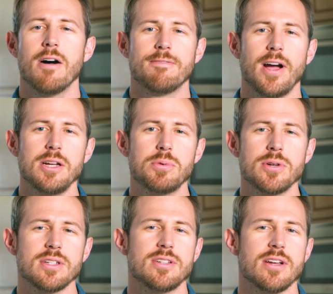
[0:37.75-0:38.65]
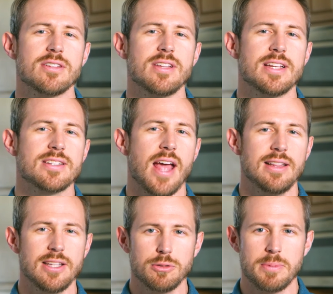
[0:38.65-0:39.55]
Vinebrook does things
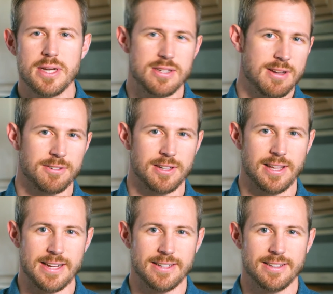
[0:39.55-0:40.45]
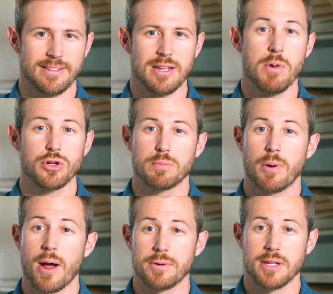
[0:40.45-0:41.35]
a little bit differently than most
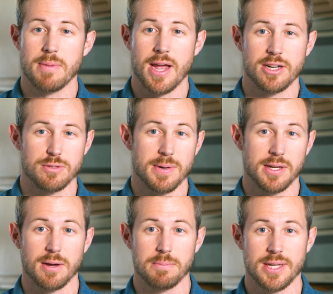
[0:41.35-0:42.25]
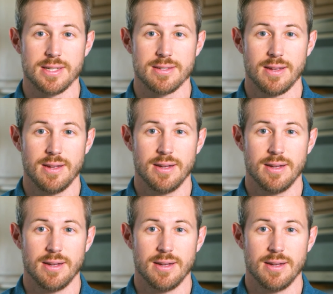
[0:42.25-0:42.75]
property management companies.